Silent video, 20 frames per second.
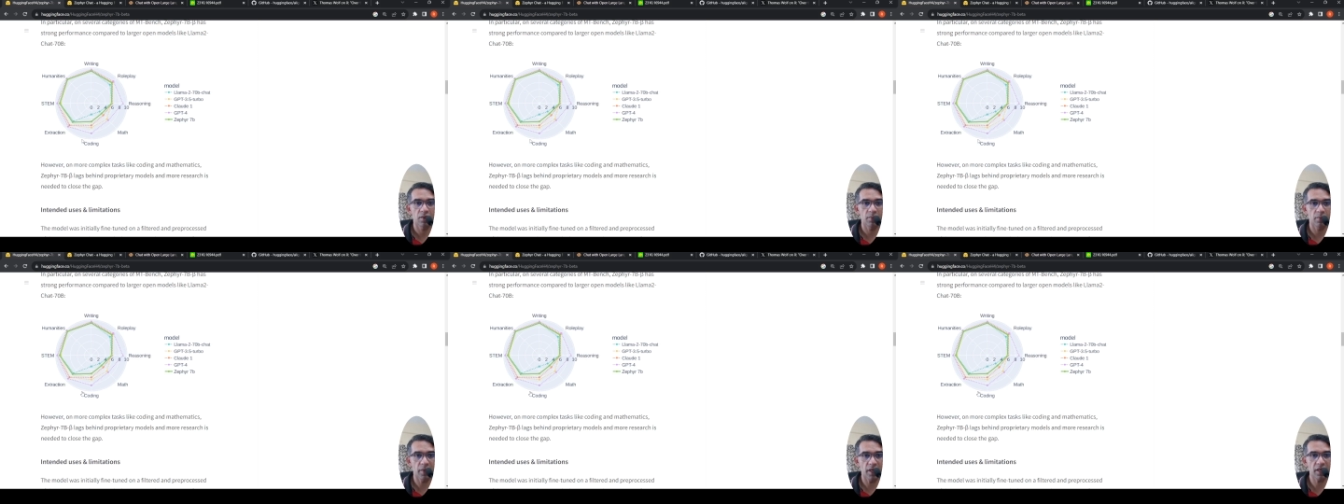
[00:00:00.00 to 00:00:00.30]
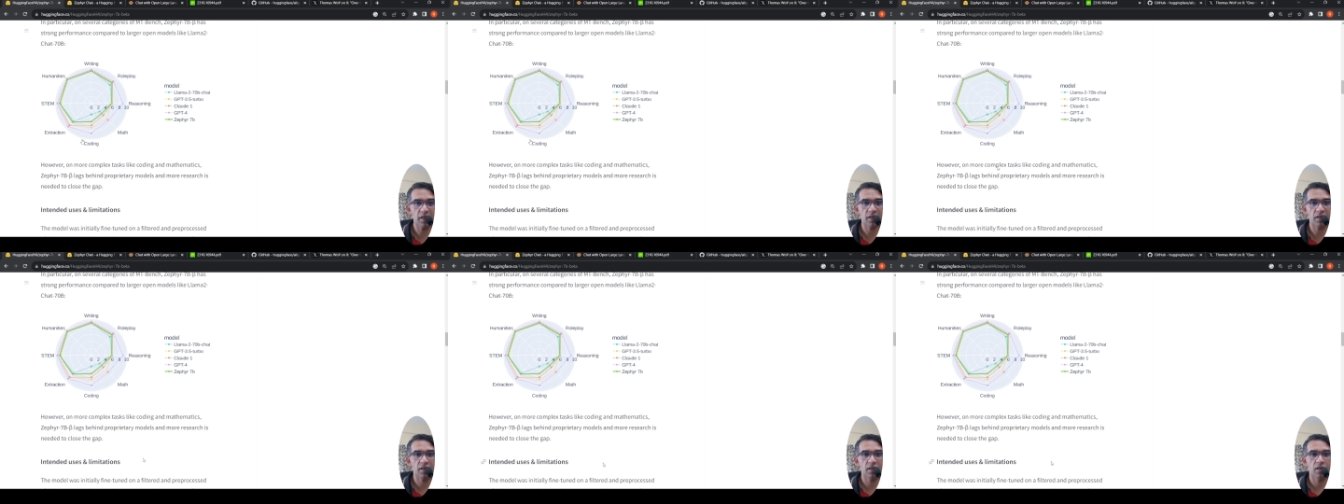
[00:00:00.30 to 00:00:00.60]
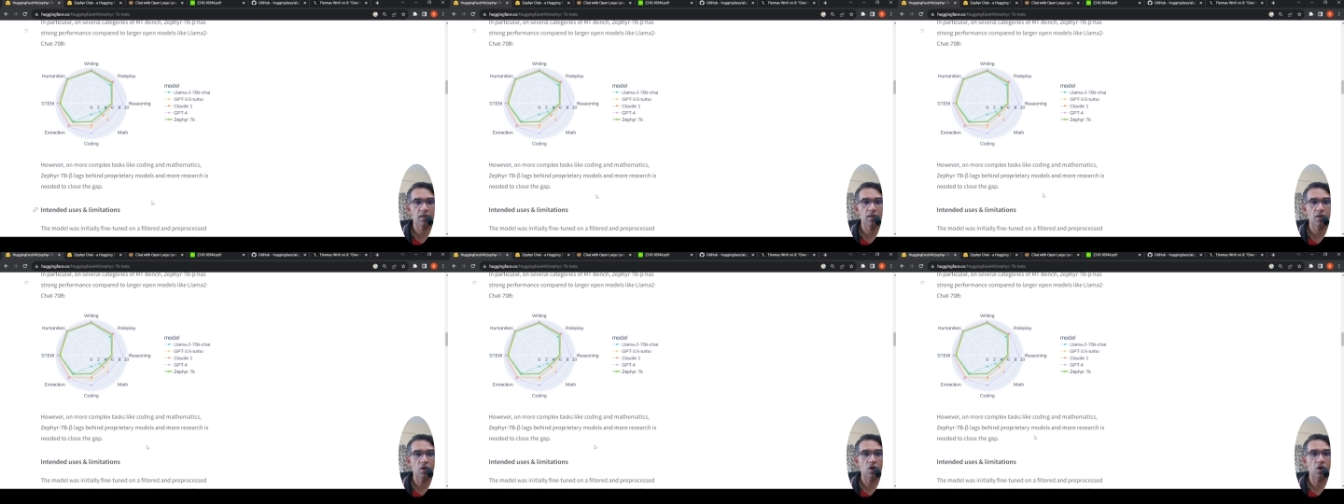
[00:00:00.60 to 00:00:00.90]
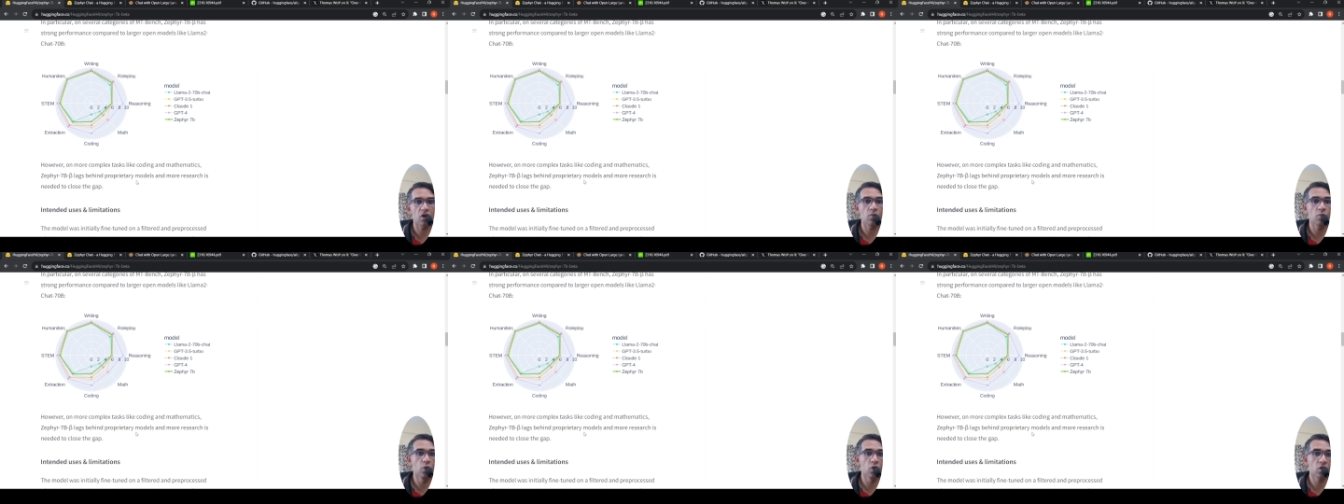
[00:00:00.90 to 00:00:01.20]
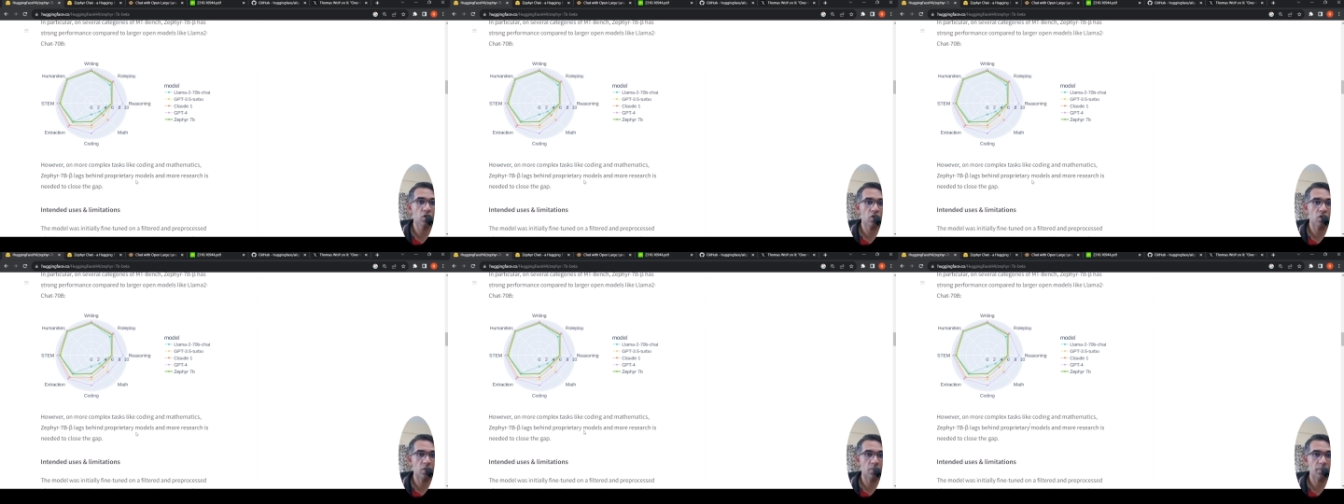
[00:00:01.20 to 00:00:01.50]
But on more
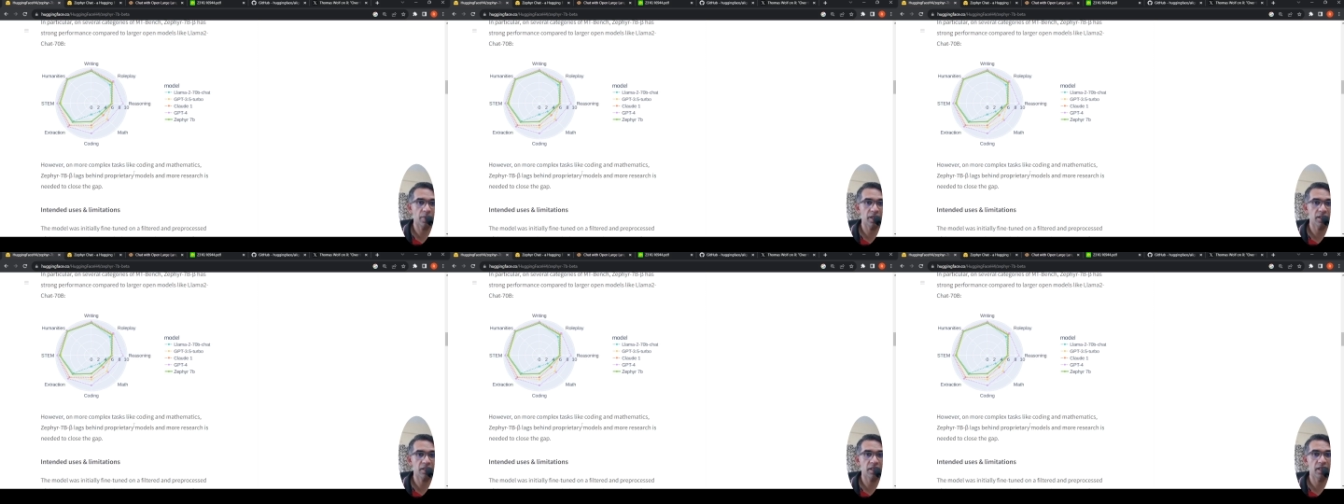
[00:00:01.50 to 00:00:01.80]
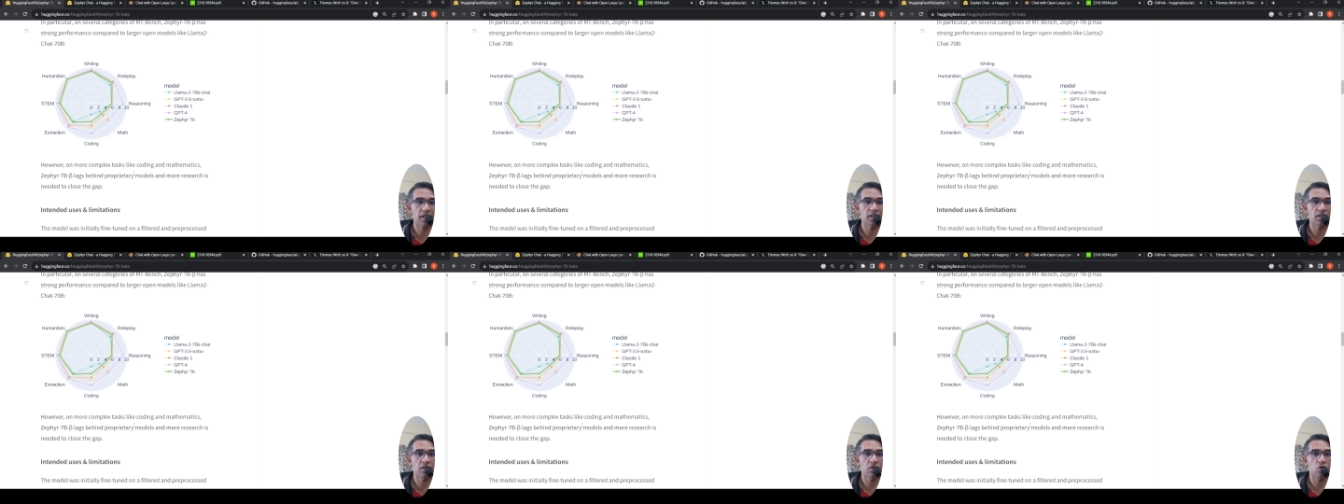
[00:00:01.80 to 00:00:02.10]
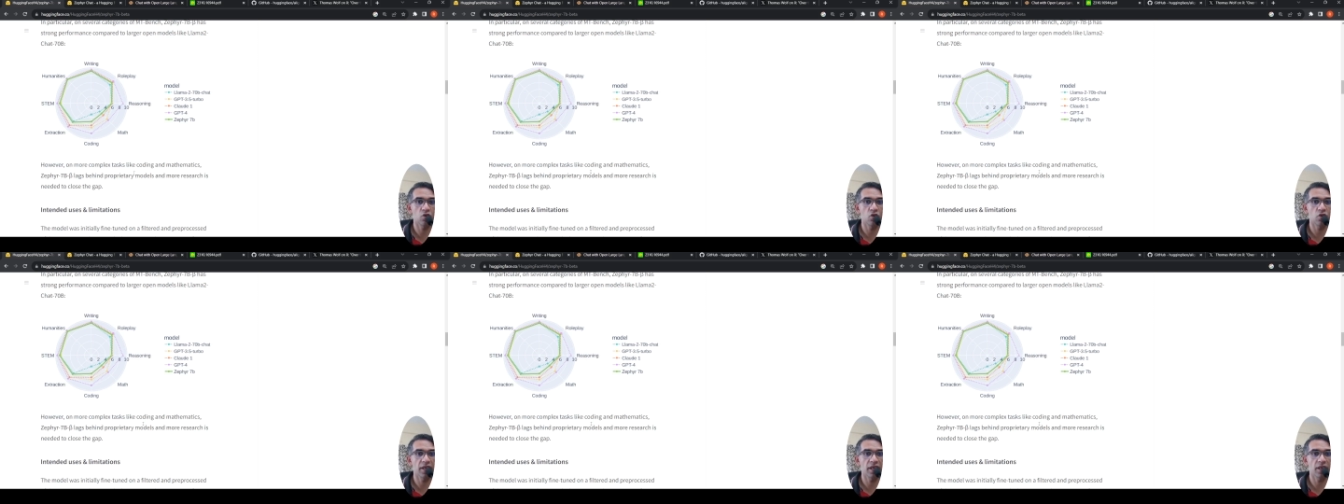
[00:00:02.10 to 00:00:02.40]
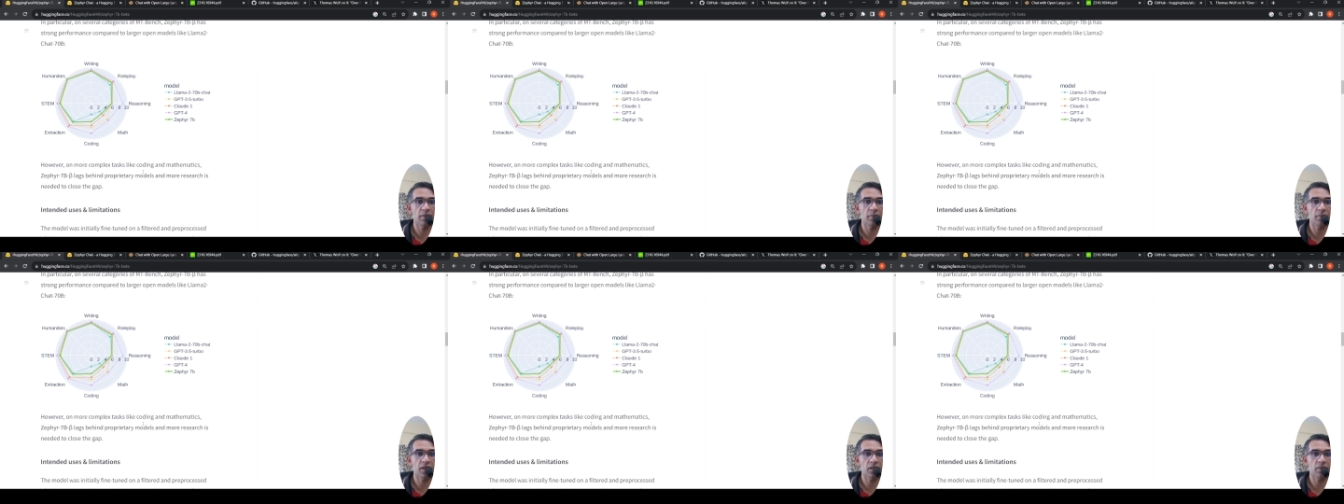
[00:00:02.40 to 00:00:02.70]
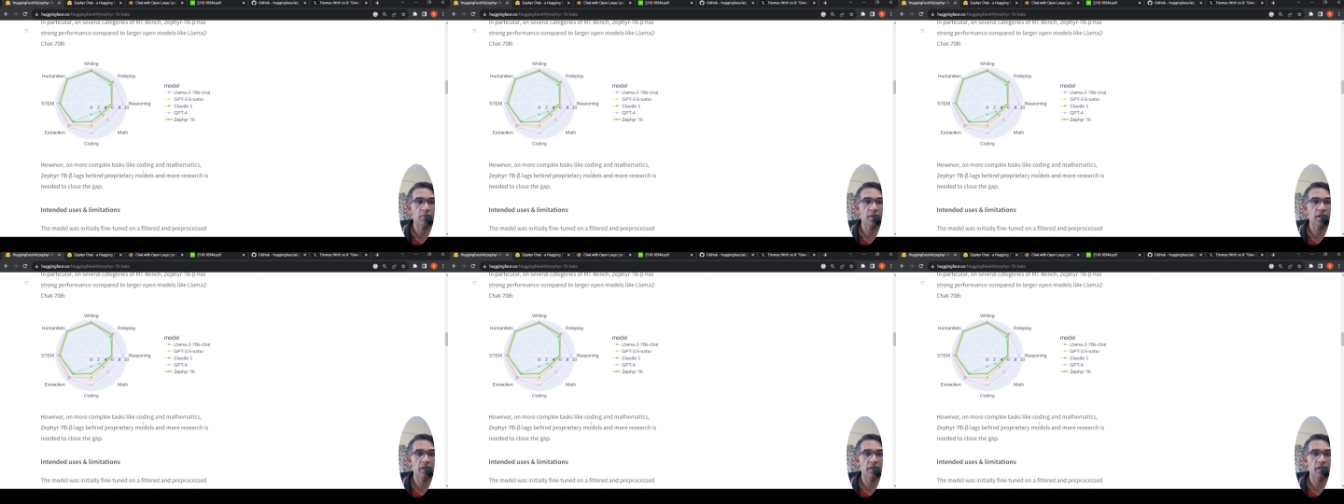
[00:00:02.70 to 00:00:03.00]
complex like coding and
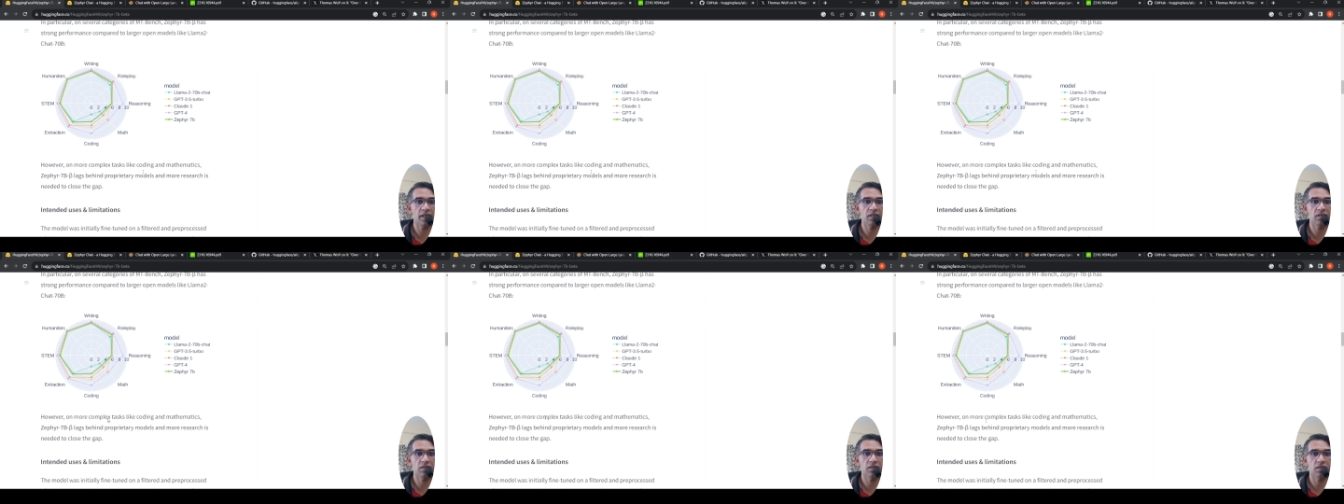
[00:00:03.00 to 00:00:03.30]
mathematics,